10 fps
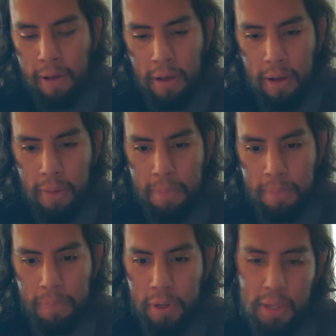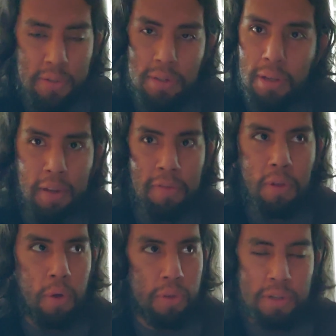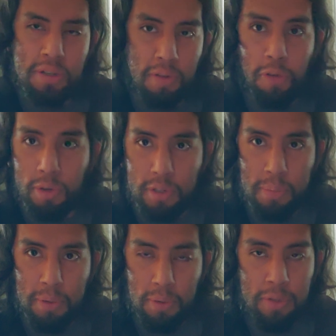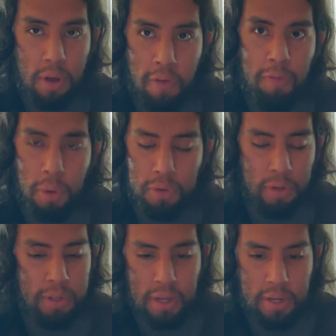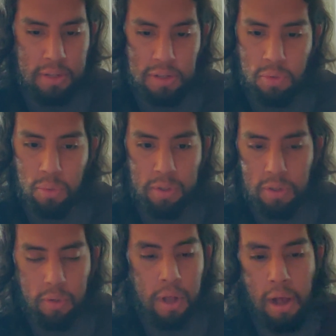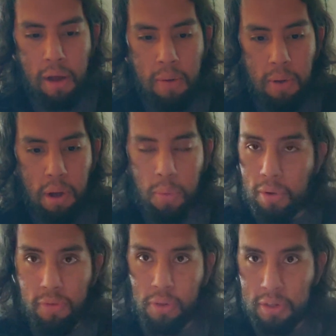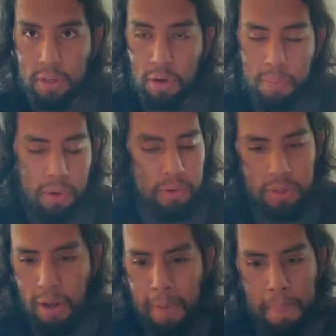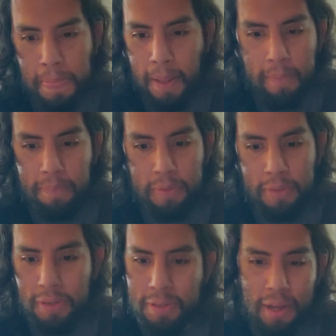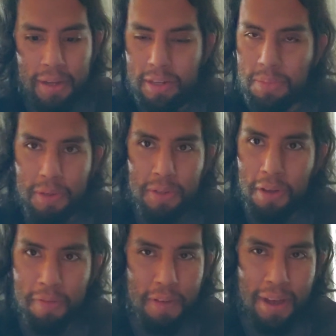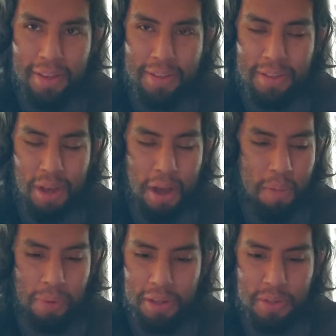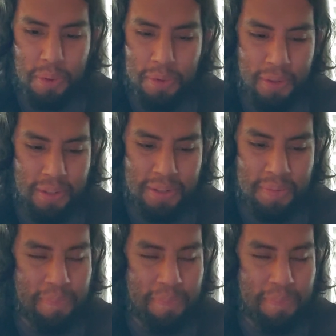Um, again, this, even though this is the first appearance of Moltres and is the original uh, one of the legendary birds, does not get as much love as uh, Blaine's Moltres.